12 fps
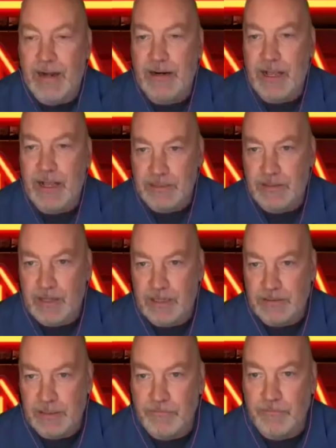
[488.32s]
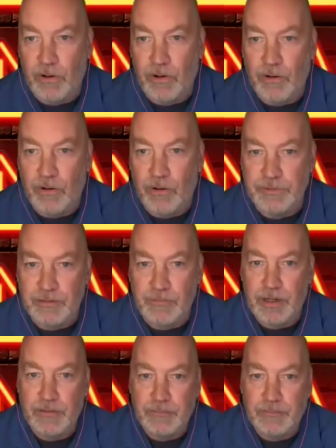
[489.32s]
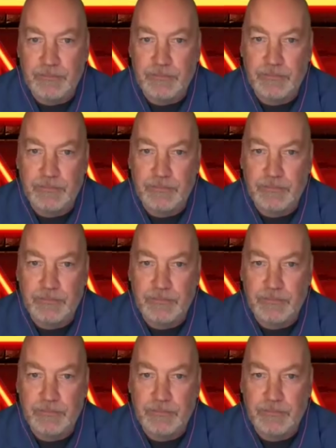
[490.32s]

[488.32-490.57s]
that as it evolves. Is that right?